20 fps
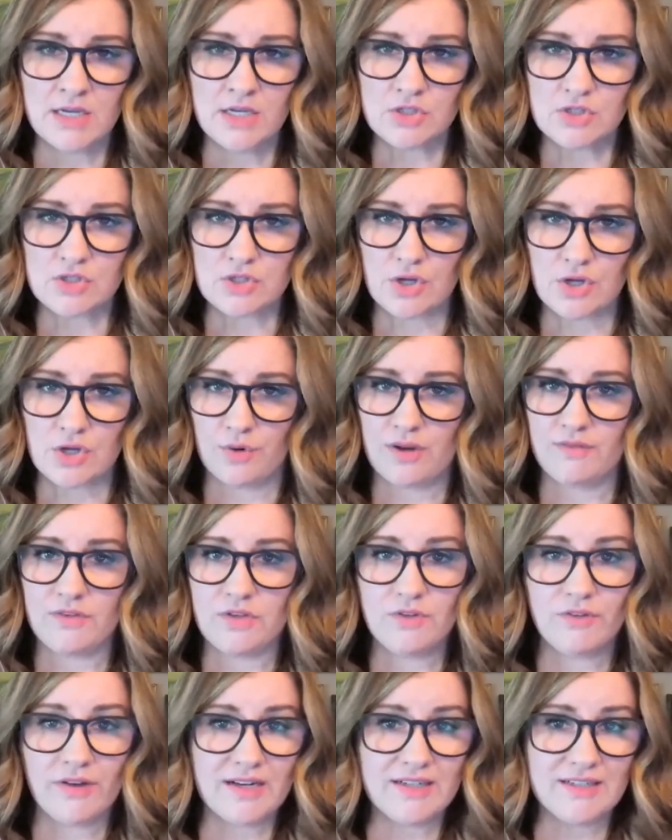So if
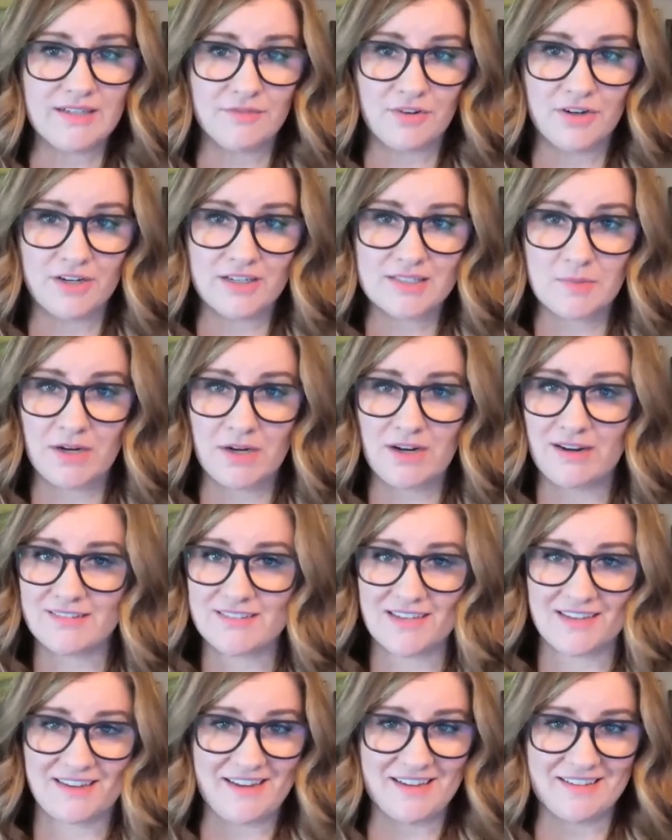you've had a different experience,
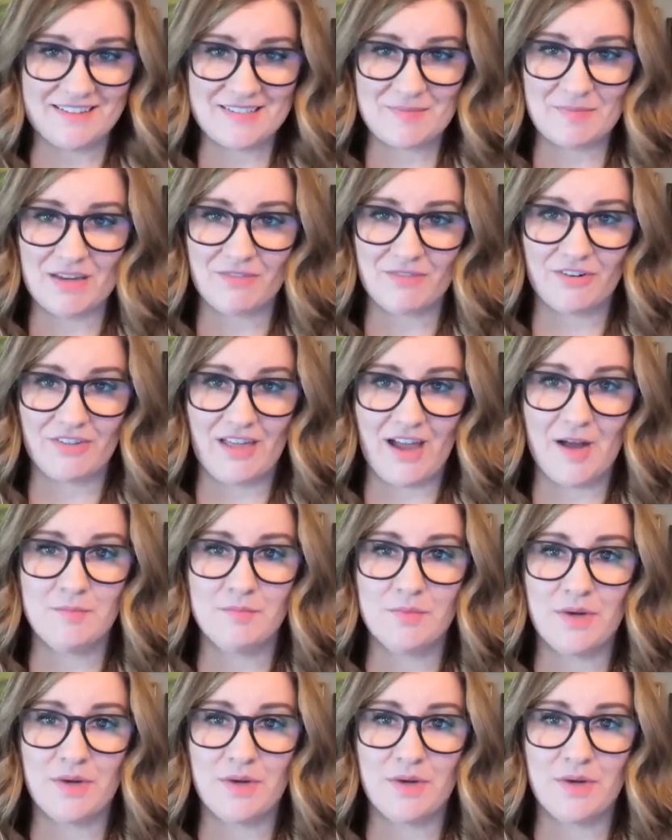I can't speak for that,